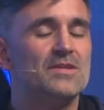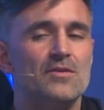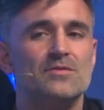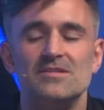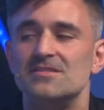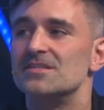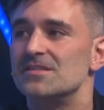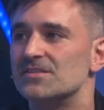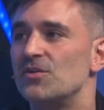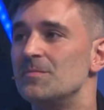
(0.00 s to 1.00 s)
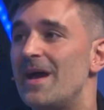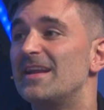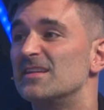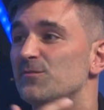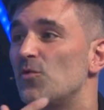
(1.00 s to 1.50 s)
decision that's going to be made,
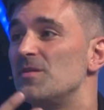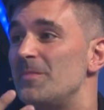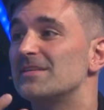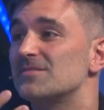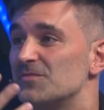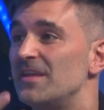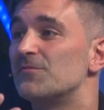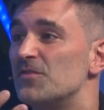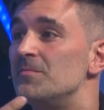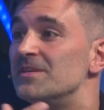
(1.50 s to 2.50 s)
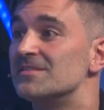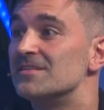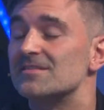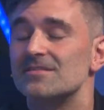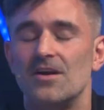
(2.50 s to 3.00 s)
and it's for the best thing for the
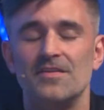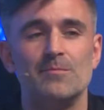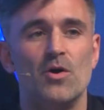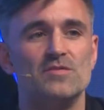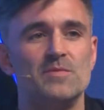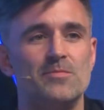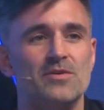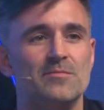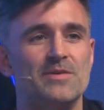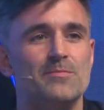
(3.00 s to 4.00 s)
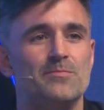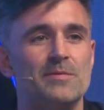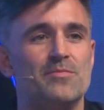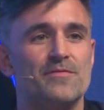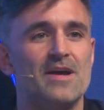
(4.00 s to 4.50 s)
business, I think most people can be
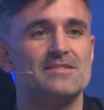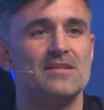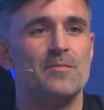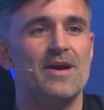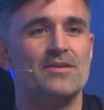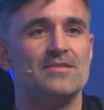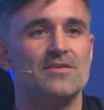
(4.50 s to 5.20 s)
professional about it.